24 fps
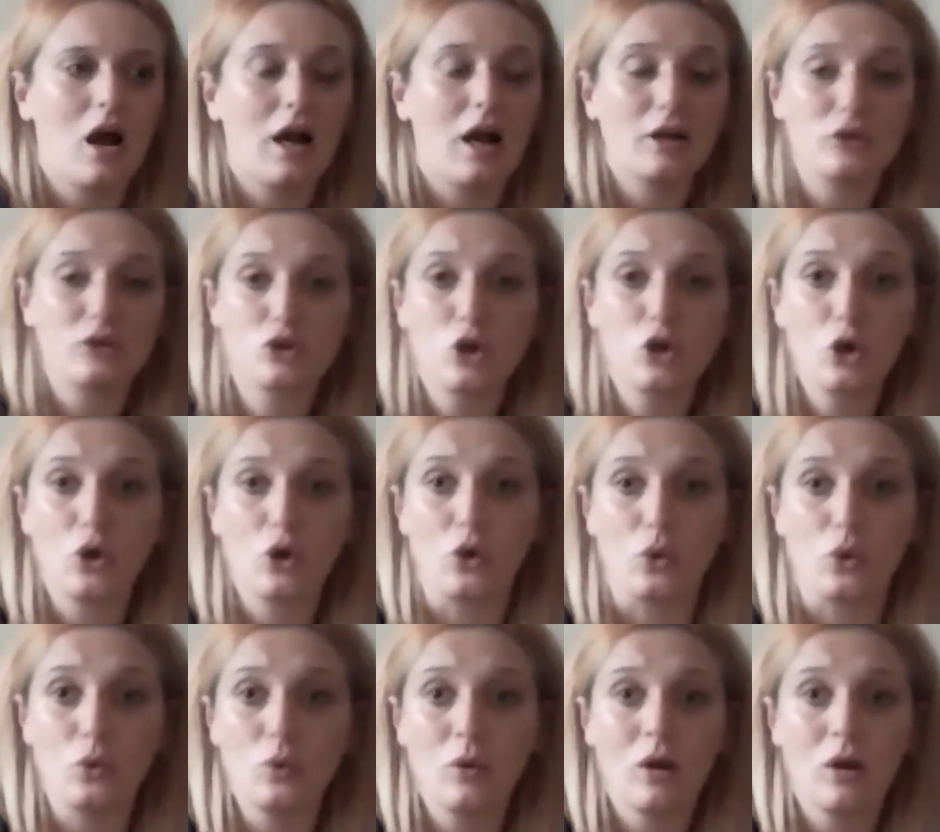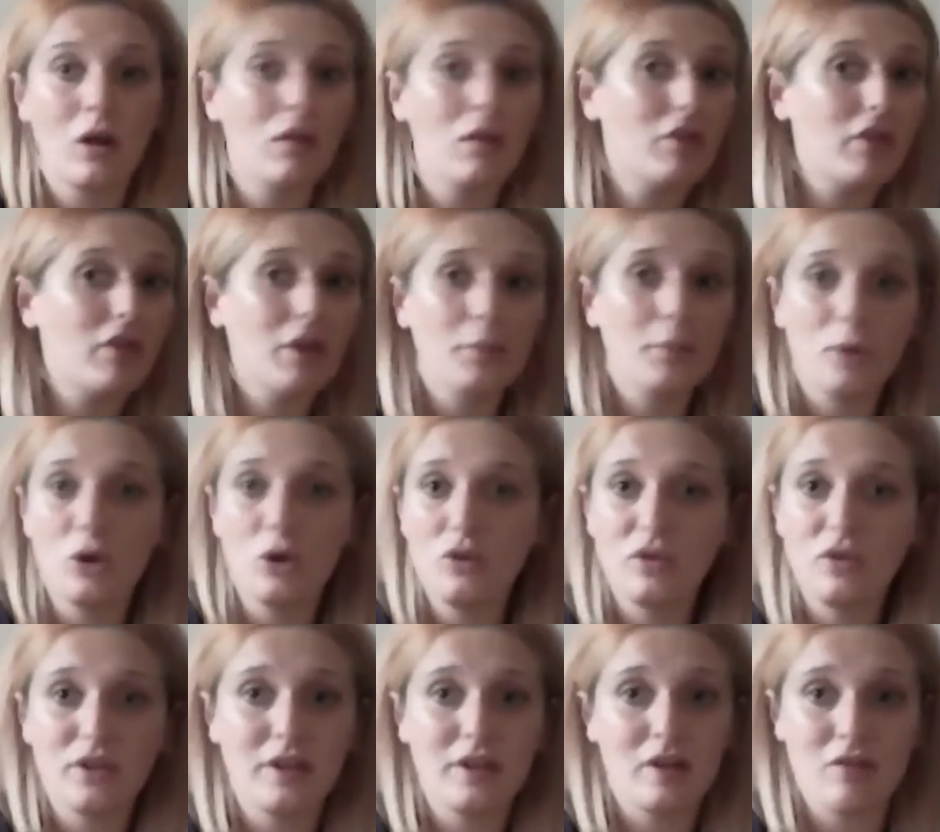And two, they're
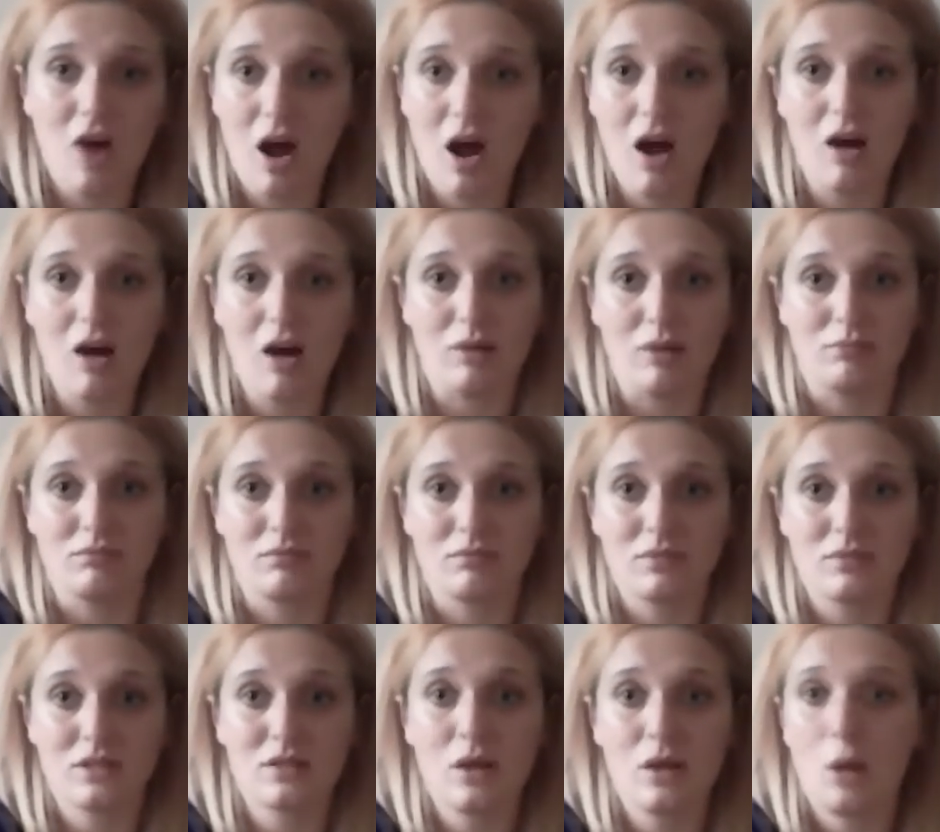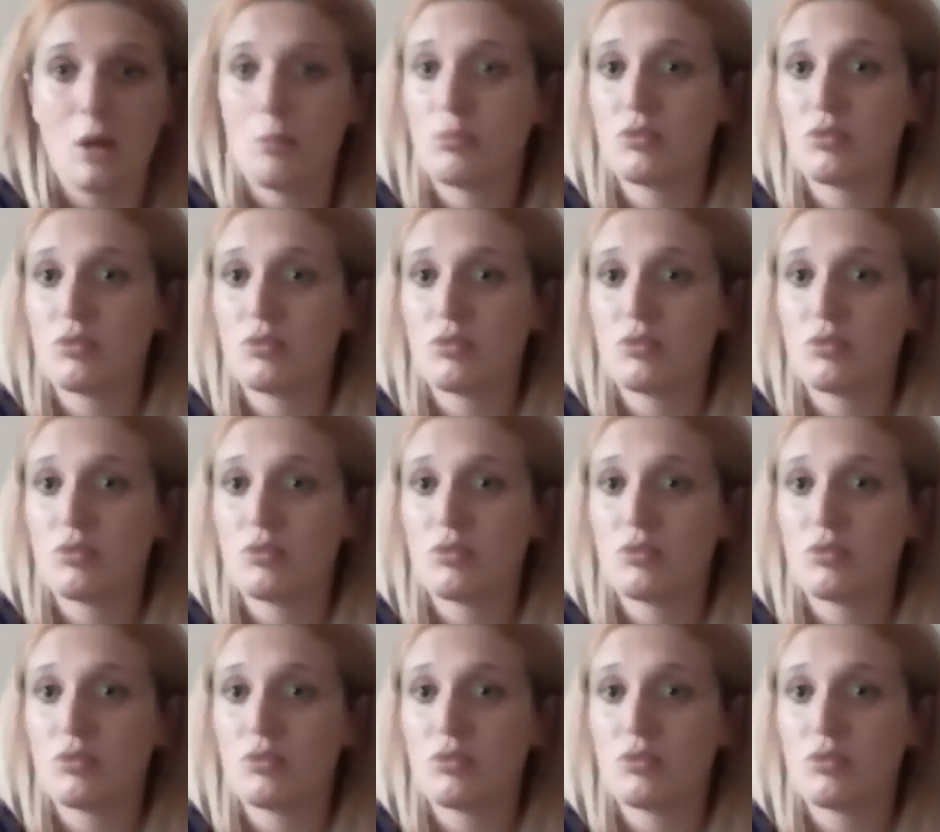moving their arms.